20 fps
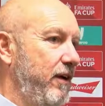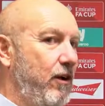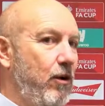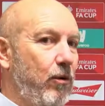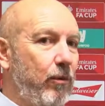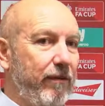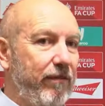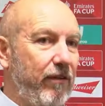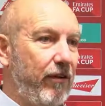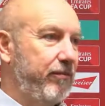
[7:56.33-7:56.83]

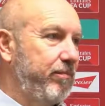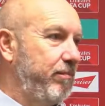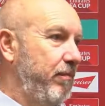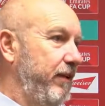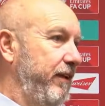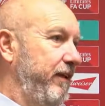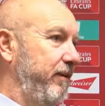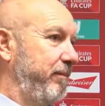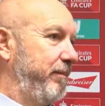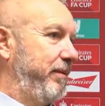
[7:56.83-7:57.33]
We've lost
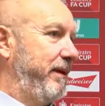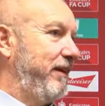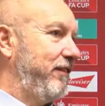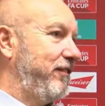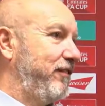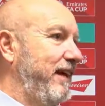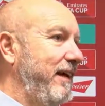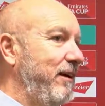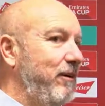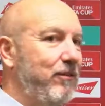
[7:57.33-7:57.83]
money on beer
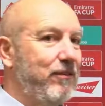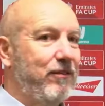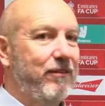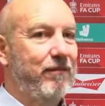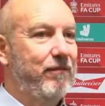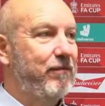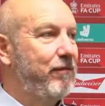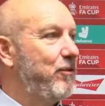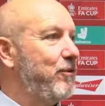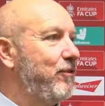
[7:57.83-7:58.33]
sales and
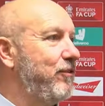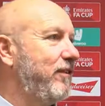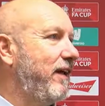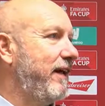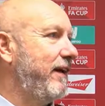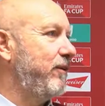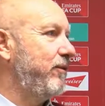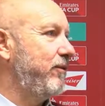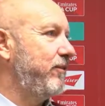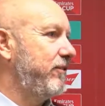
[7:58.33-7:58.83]
food
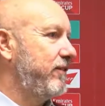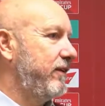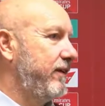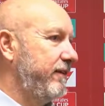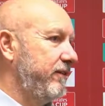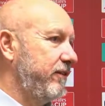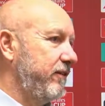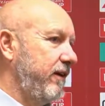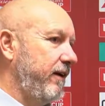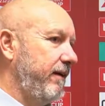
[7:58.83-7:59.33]
sales,
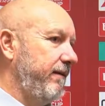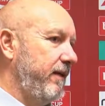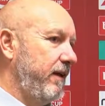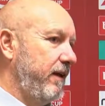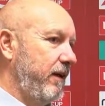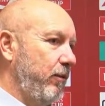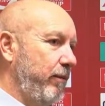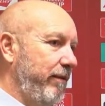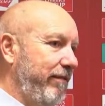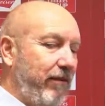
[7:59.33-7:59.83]
and
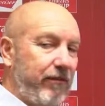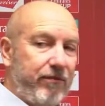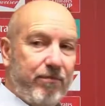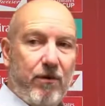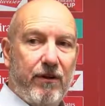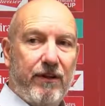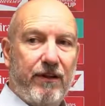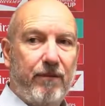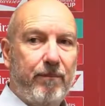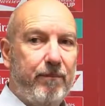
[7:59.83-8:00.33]
we've lost
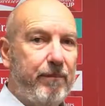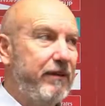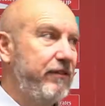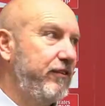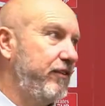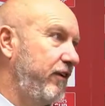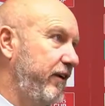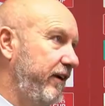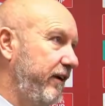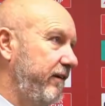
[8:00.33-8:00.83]
money on pitch
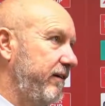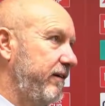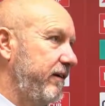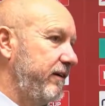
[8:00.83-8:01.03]
hire,